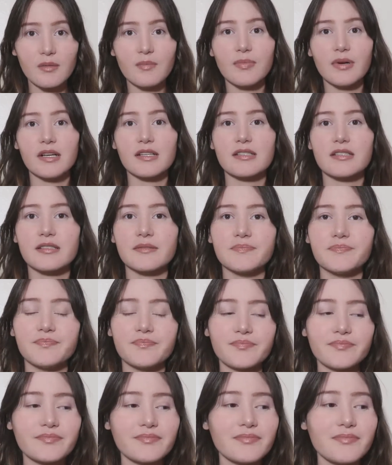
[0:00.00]
but
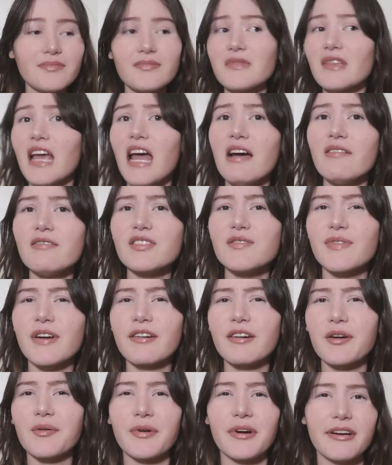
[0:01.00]
I was
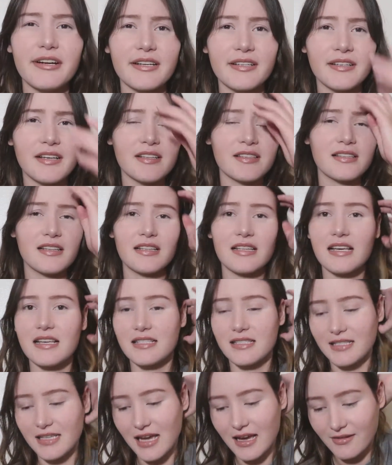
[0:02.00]
very worried nonetheless.